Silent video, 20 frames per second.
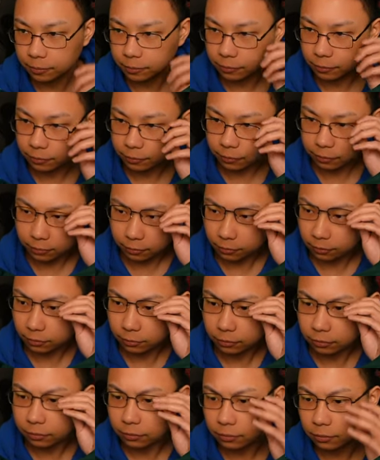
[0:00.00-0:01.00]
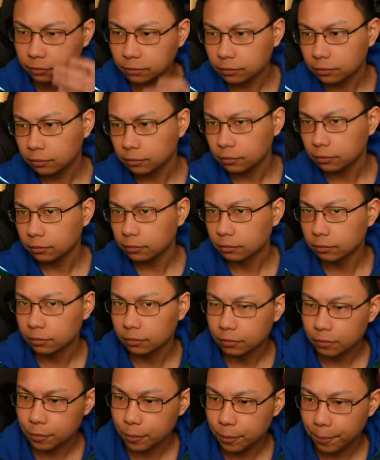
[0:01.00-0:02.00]

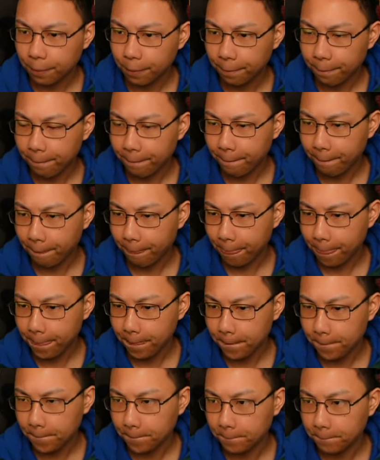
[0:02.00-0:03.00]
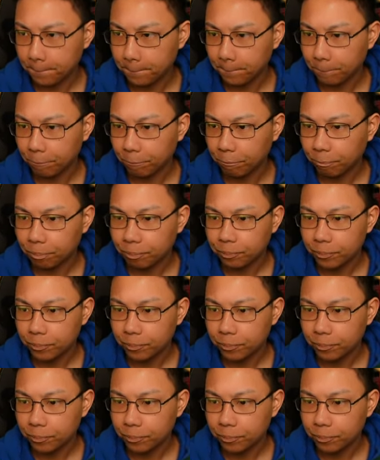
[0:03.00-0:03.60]
[no speech]